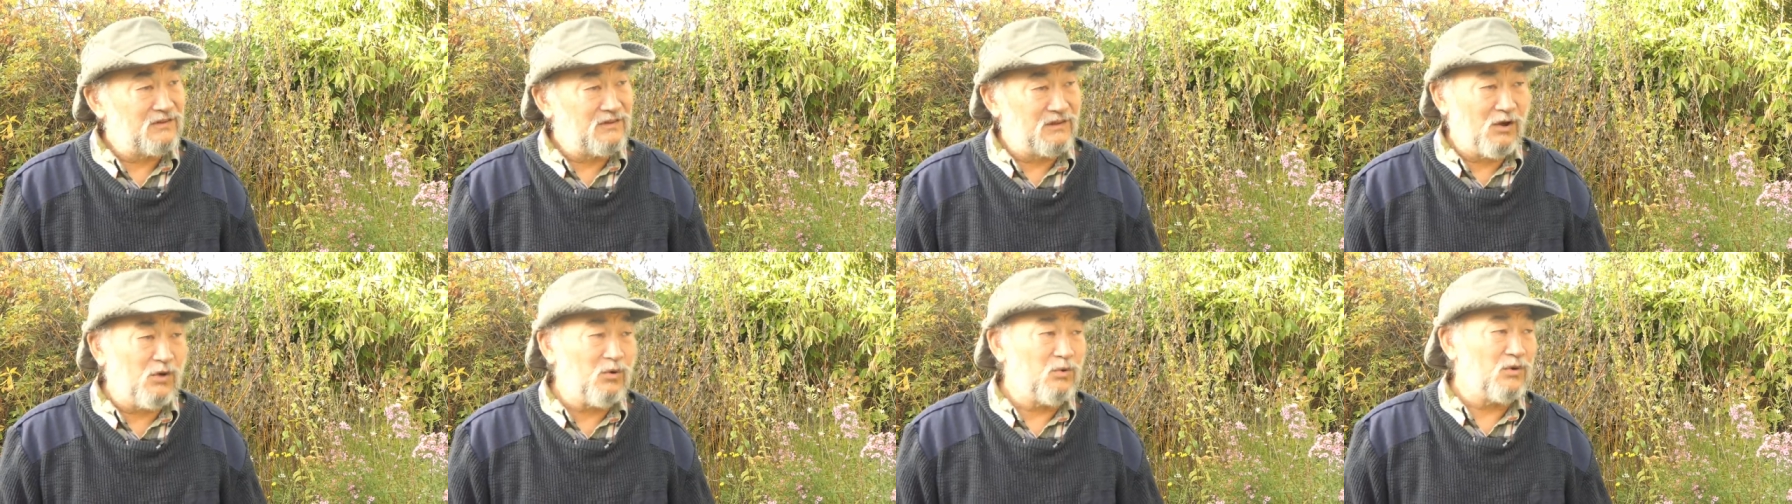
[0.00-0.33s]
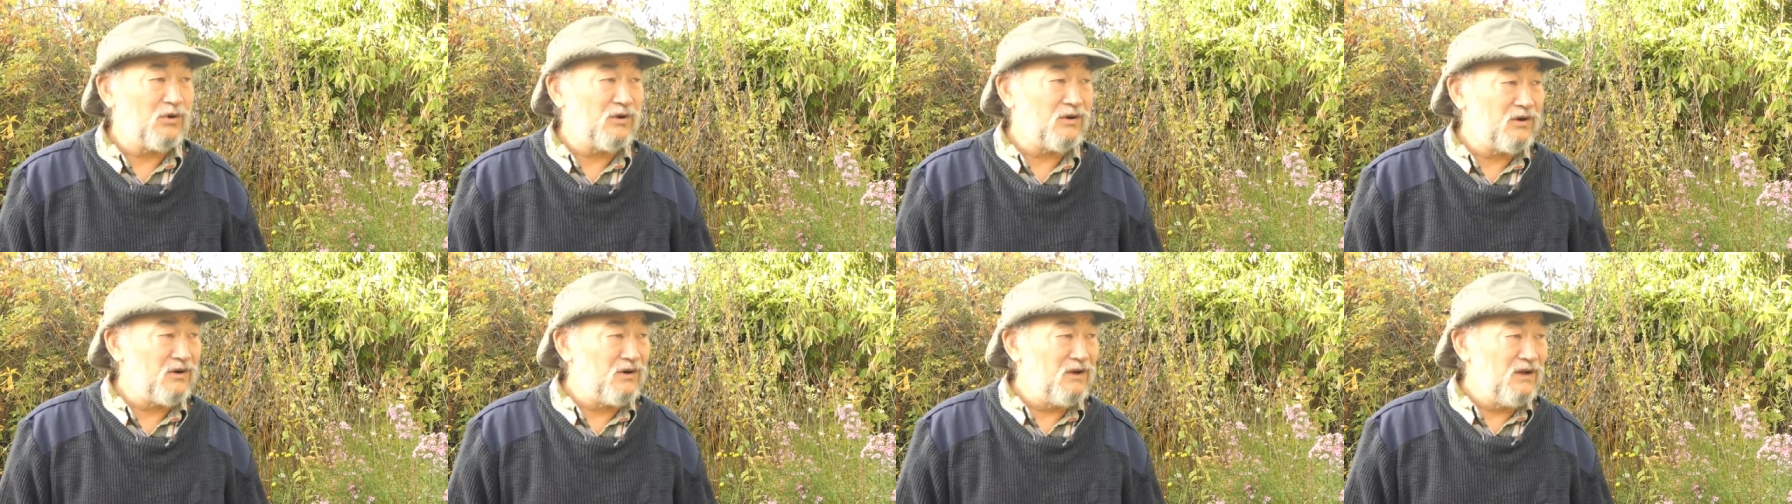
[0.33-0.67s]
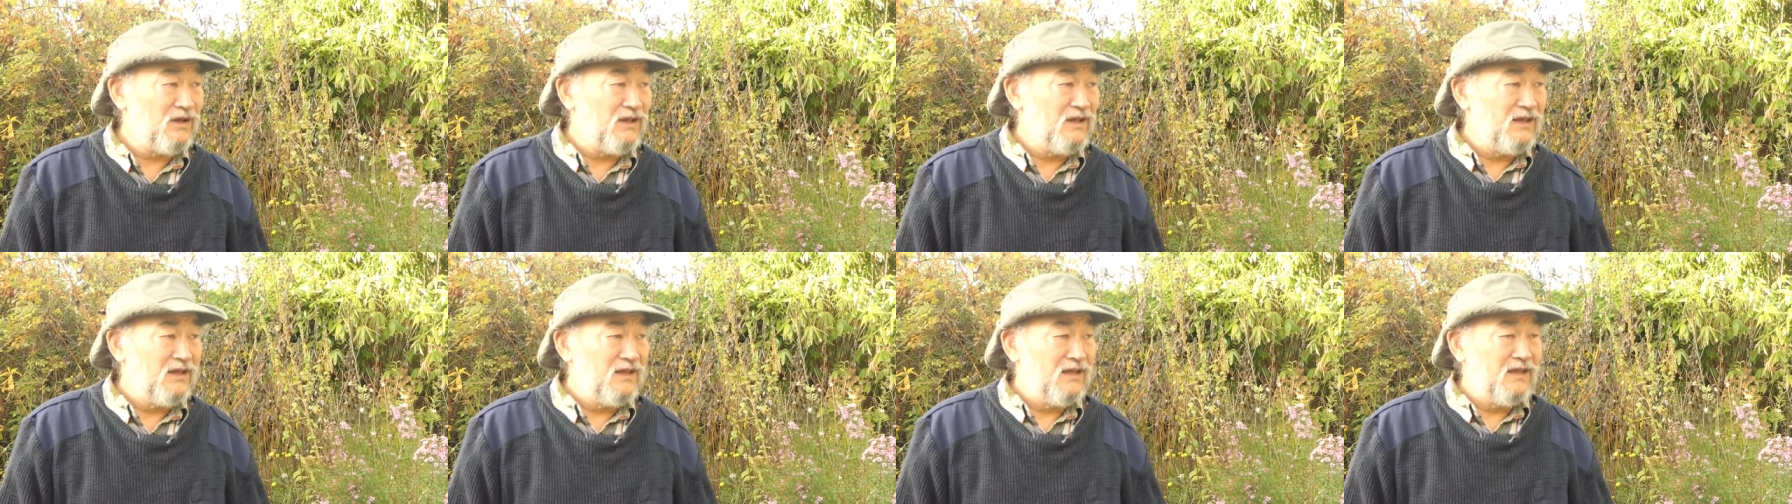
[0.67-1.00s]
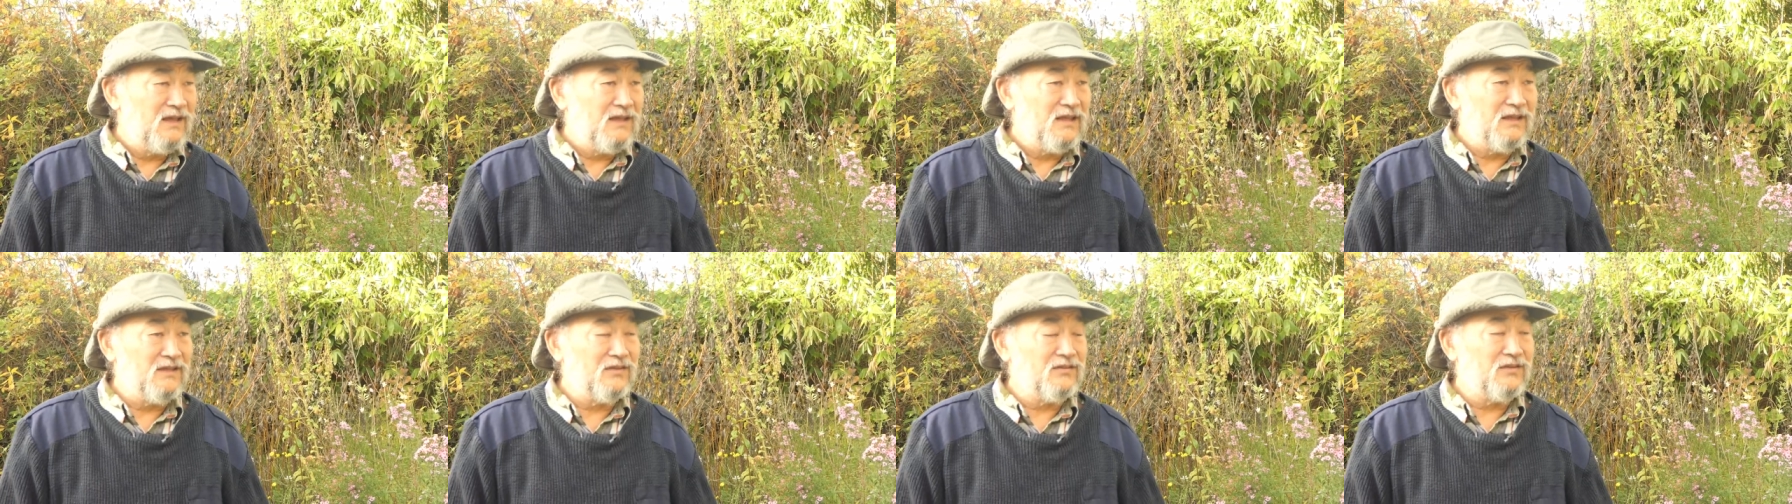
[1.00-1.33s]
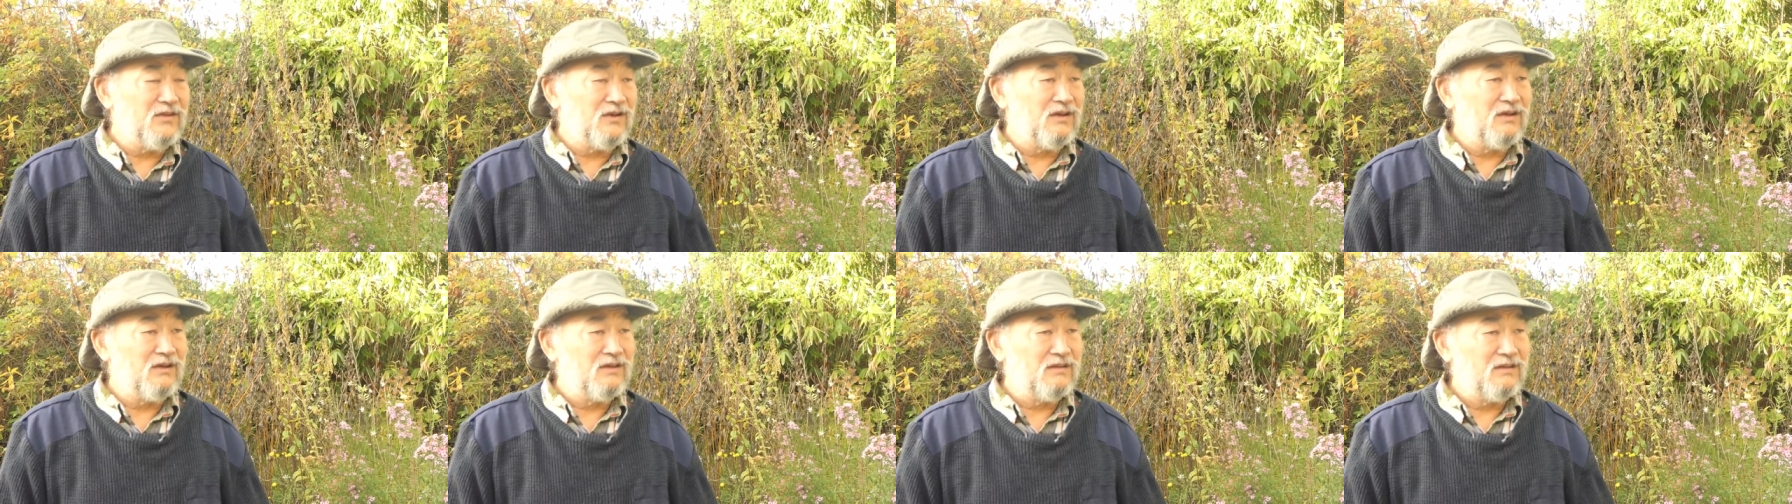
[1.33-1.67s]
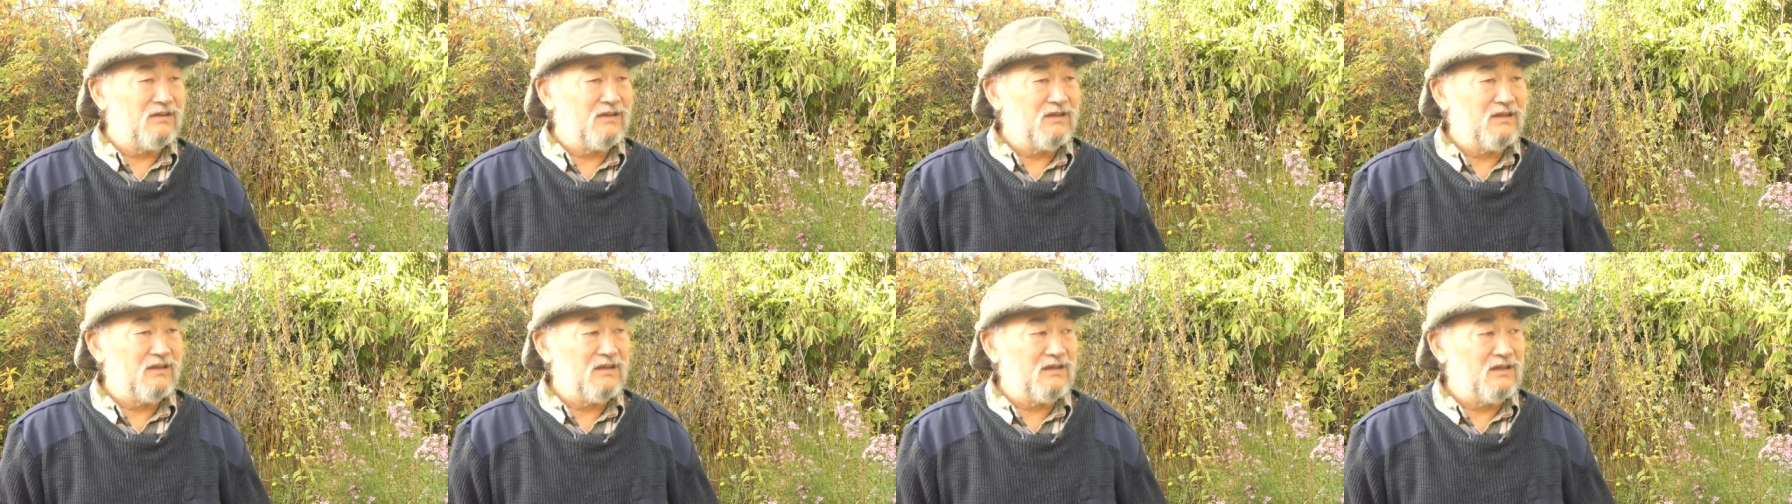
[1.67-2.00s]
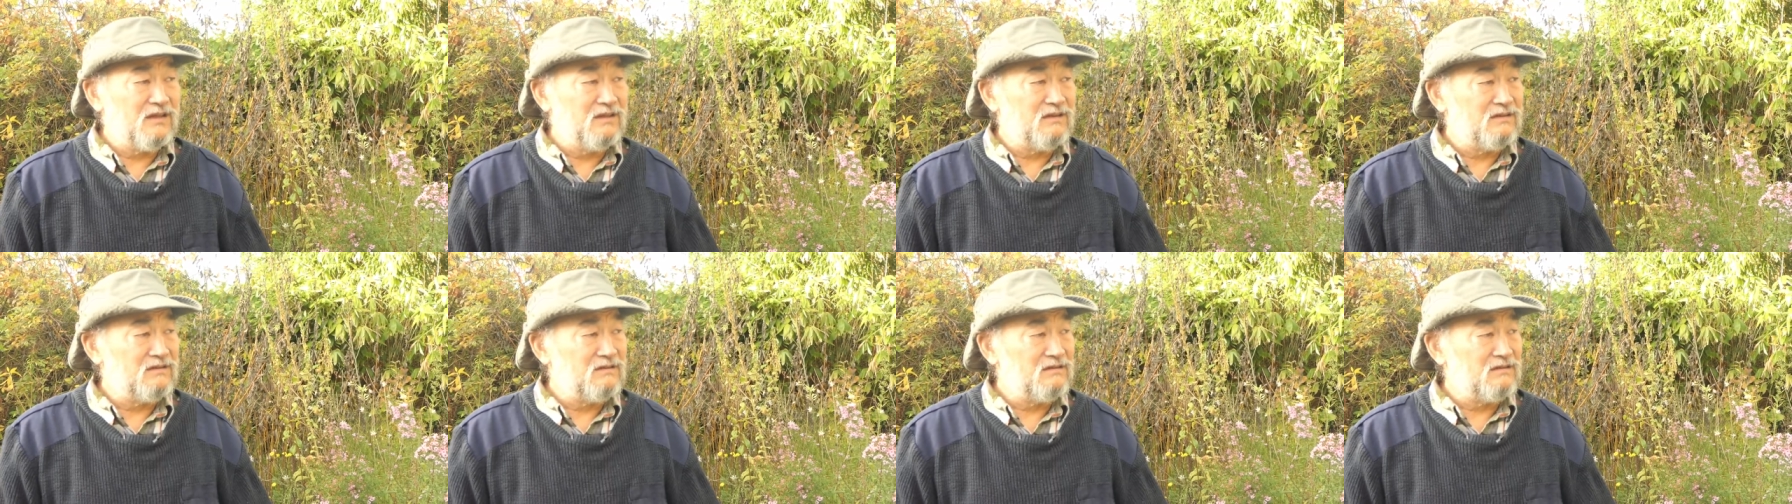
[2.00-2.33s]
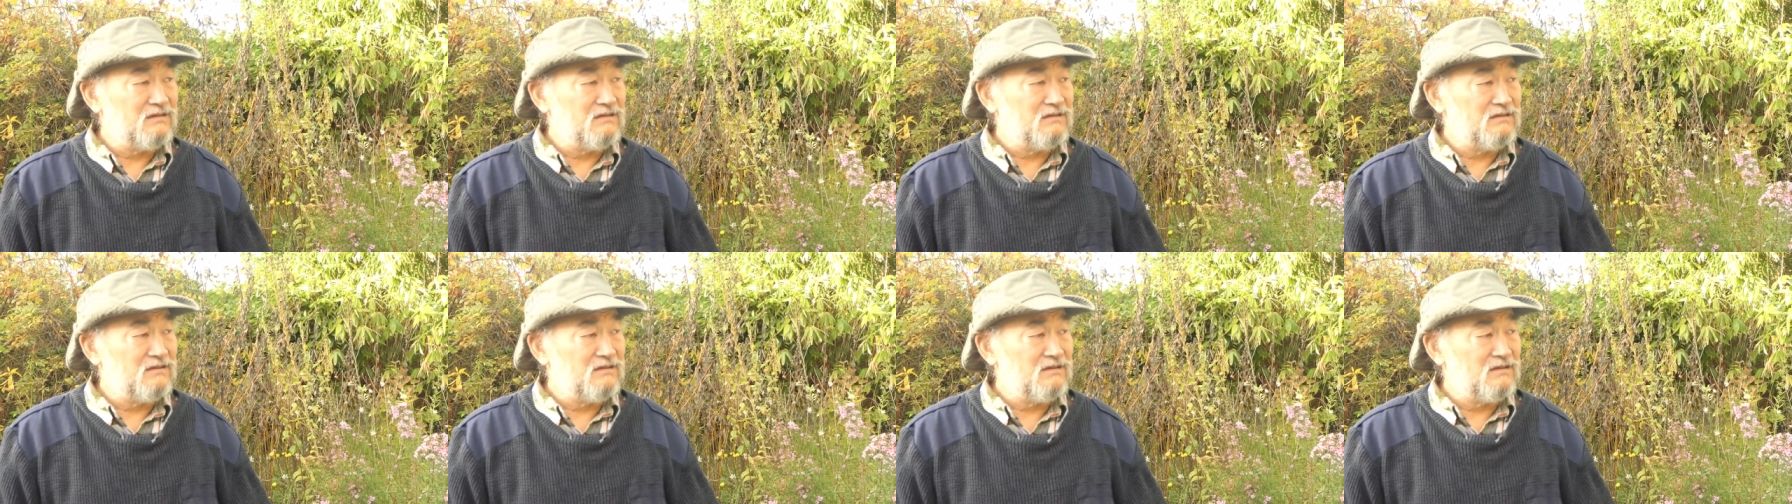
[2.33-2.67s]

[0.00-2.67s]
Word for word: lower in the in